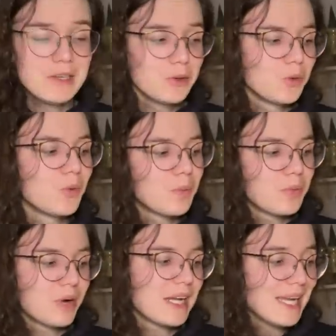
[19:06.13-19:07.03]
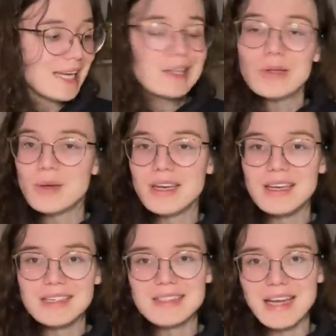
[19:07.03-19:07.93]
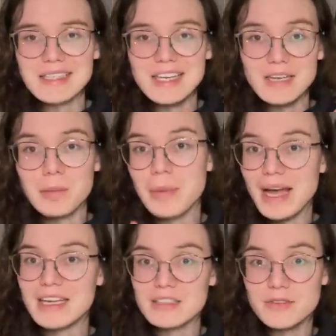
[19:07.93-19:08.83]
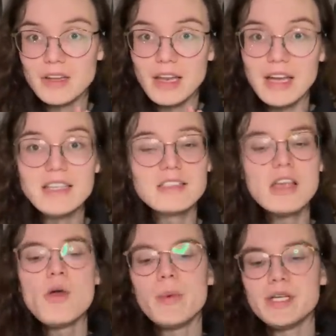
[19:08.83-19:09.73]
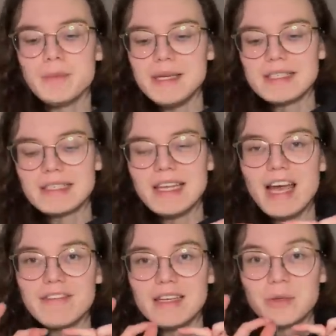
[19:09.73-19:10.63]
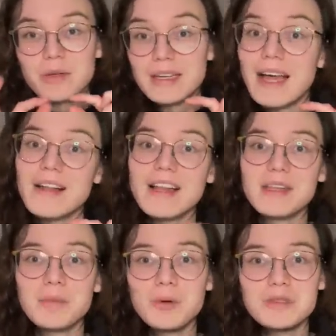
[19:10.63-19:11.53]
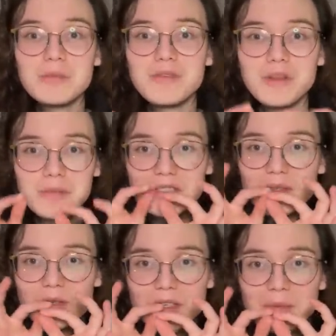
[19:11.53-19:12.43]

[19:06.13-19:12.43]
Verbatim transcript: cool brick included in this set in the bags for the lights, which basically have a little canal at the bottom of them so you could